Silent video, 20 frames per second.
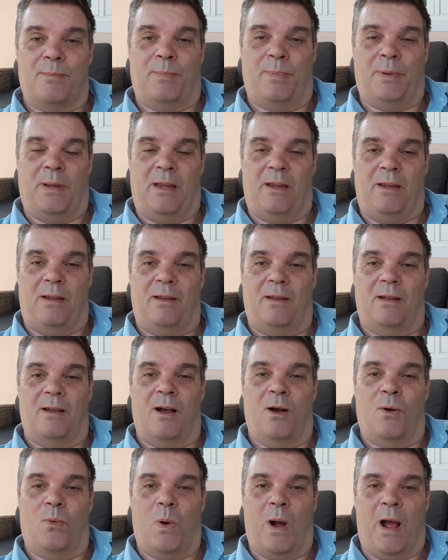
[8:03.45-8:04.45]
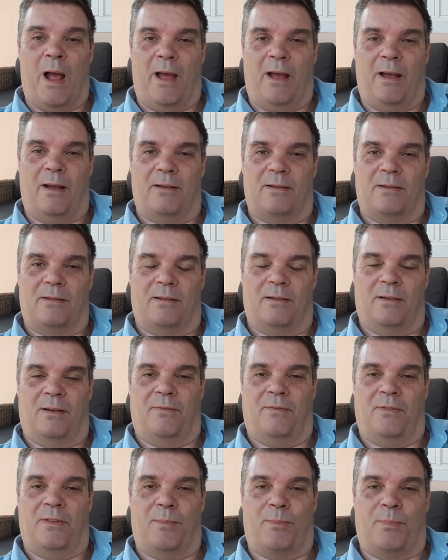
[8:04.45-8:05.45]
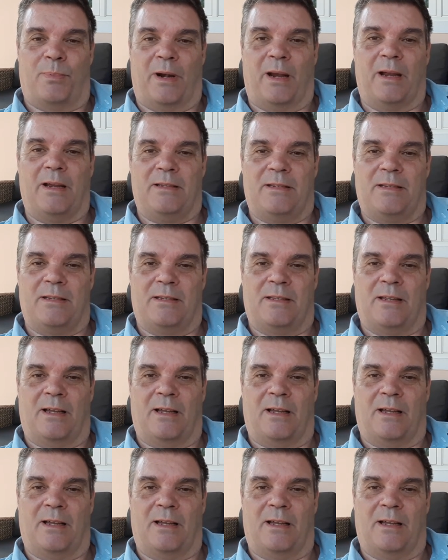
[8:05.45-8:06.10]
be aware of the prices